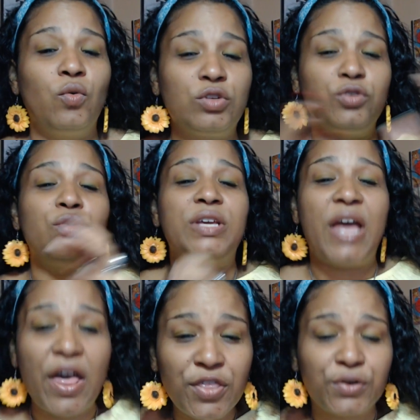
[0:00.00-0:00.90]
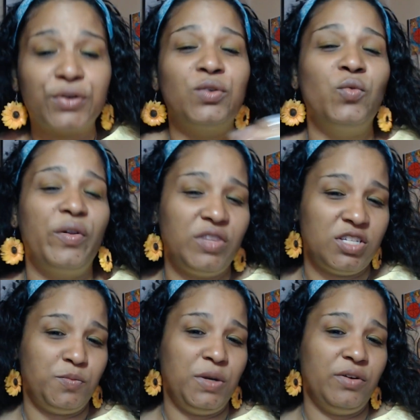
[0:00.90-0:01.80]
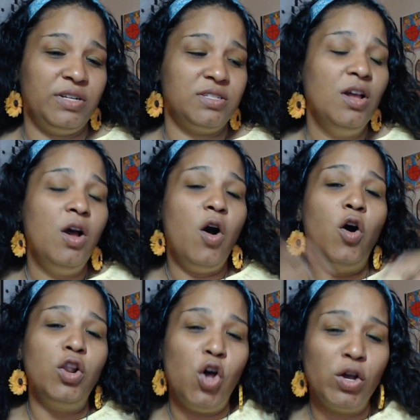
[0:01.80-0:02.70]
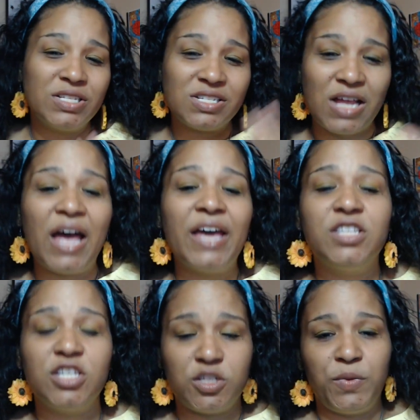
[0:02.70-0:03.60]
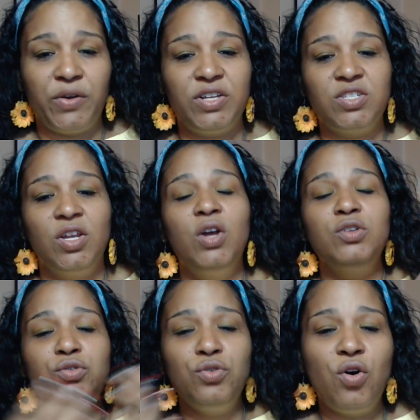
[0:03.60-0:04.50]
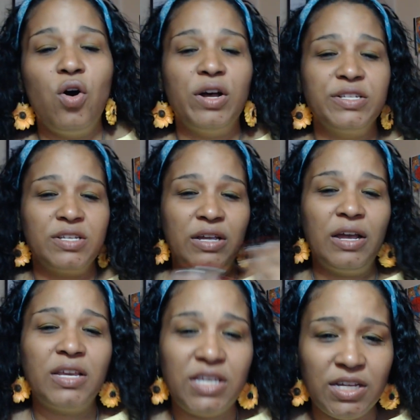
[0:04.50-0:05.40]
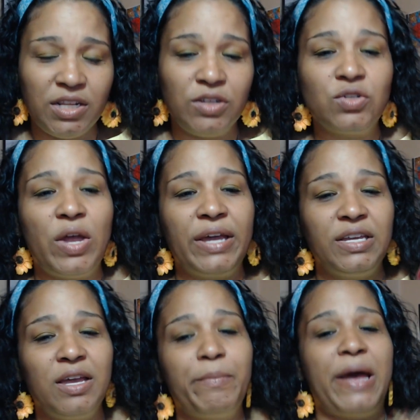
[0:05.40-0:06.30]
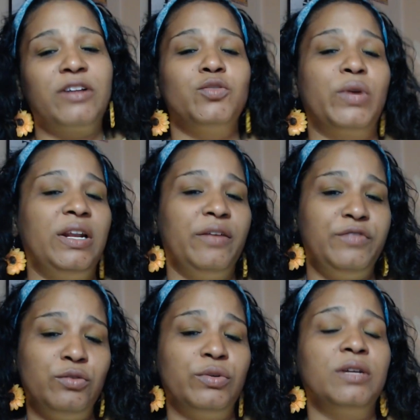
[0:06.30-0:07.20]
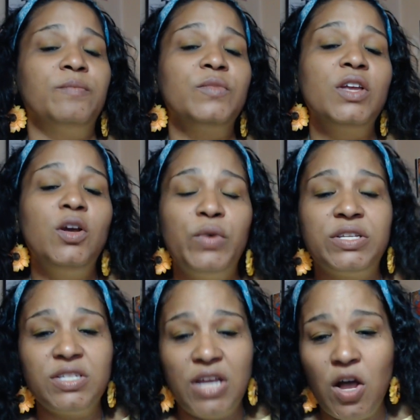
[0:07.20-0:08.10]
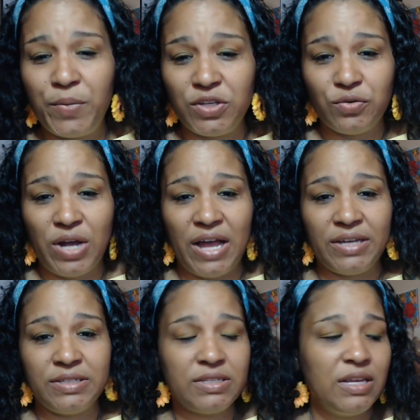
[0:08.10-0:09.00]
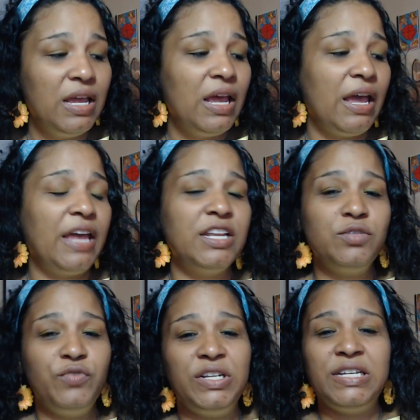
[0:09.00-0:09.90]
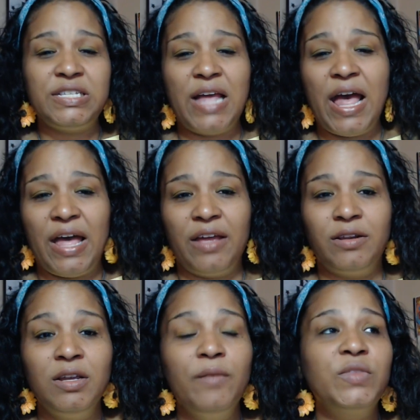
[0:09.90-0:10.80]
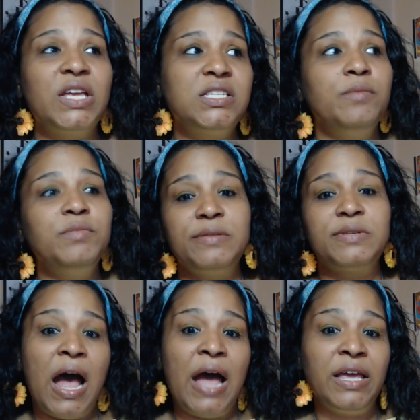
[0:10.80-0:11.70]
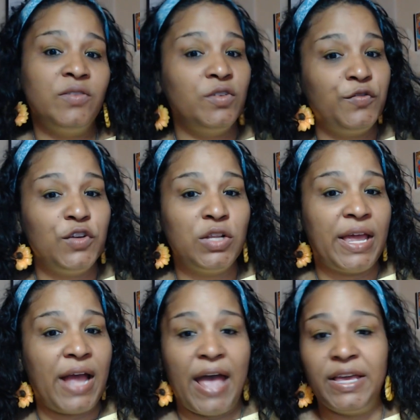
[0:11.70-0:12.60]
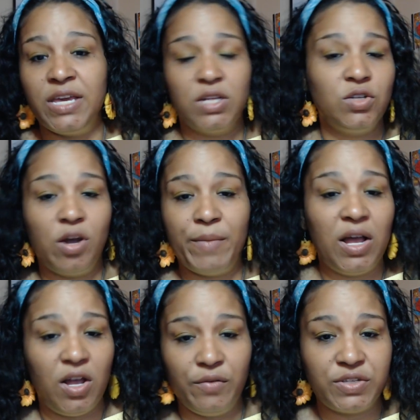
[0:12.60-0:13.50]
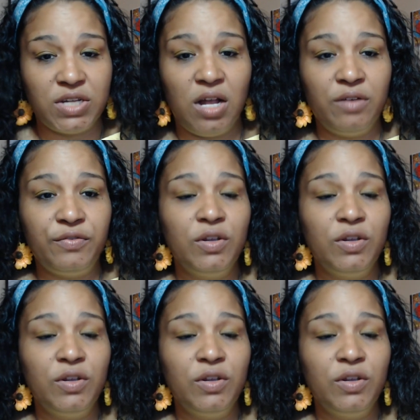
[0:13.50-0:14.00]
with the spirits, alongside the spirits, to cause a healing so I can get back to what I love doing, which is helping you guys. And it's really sad that sometimes I even feel like I can't talk about health stuff